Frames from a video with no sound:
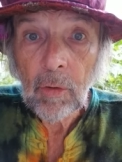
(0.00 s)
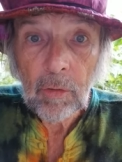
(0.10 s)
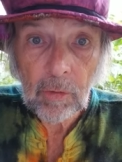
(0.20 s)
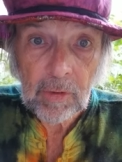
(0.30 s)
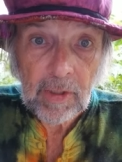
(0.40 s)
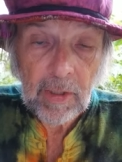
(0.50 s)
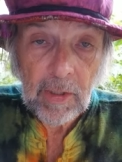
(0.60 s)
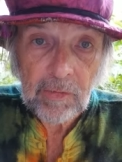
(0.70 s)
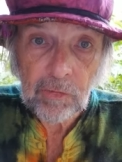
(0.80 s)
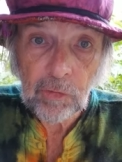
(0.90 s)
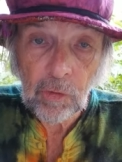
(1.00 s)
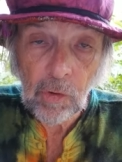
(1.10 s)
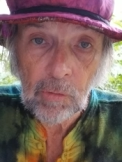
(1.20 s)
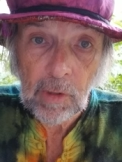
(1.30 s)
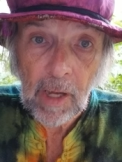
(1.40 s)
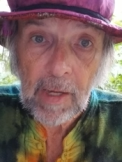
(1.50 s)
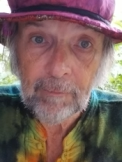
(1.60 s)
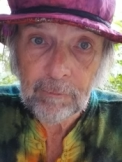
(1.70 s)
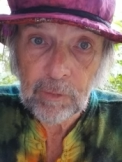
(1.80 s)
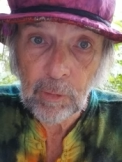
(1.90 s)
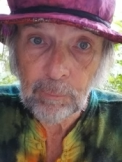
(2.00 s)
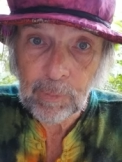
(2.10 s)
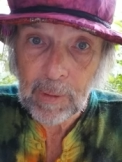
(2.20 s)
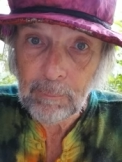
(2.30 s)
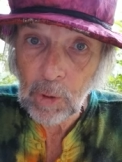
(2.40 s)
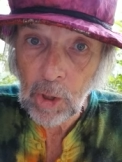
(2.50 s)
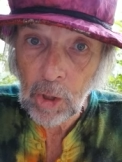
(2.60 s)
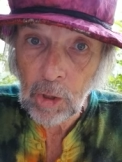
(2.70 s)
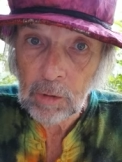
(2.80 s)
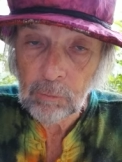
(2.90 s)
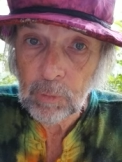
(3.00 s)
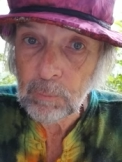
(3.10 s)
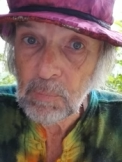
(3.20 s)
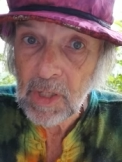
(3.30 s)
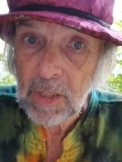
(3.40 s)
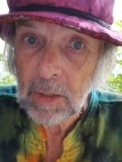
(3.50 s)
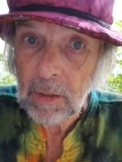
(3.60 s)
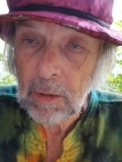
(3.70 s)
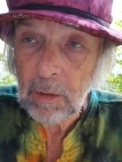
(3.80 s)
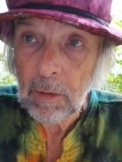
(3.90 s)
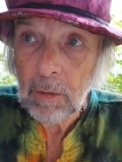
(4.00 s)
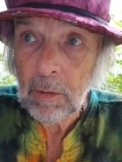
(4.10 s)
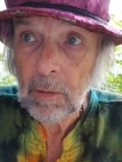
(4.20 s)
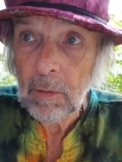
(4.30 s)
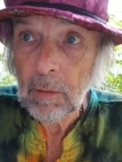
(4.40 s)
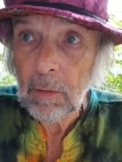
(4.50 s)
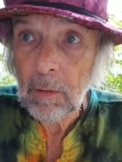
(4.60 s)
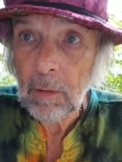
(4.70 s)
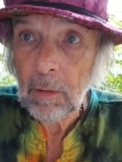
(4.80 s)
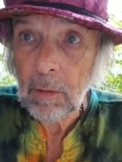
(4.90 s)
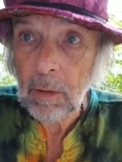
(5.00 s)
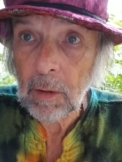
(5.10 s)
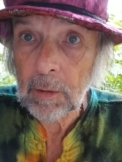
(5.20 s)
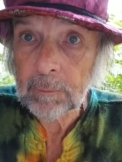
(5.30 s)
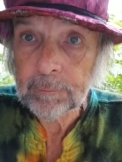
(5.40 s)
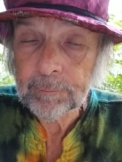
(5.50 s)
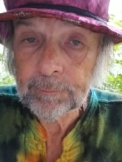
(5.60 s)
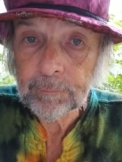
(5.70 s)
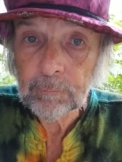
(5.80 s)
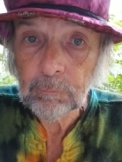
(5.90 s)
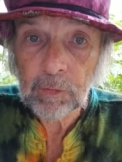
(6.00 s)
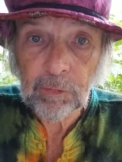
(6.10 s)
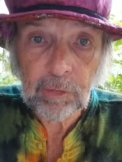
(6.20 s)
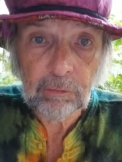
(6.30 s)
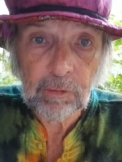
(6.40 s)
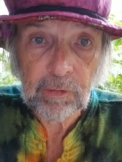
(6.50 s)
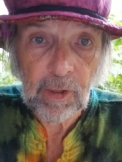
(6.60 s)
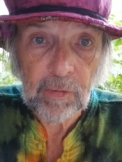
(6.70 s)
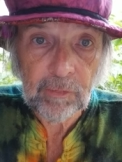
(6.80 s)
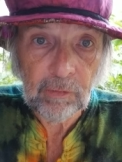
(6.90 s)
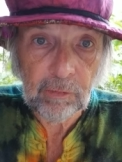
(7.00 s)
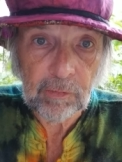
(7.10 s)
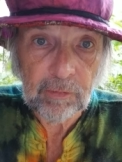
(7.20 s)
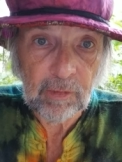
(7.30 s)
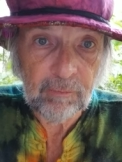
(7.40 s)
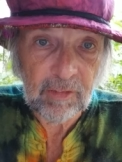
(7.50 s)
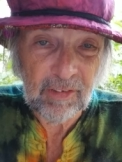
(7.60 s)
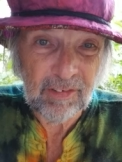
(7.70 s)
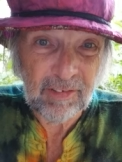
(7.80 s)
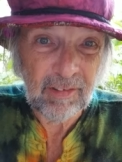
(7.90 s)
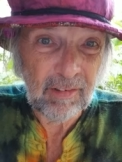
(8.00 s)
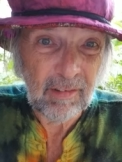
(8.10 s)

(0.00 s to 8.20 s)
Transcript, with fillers: you're going to itch your whole life if you don't play ball with me. Uh, what's the crude consequence of this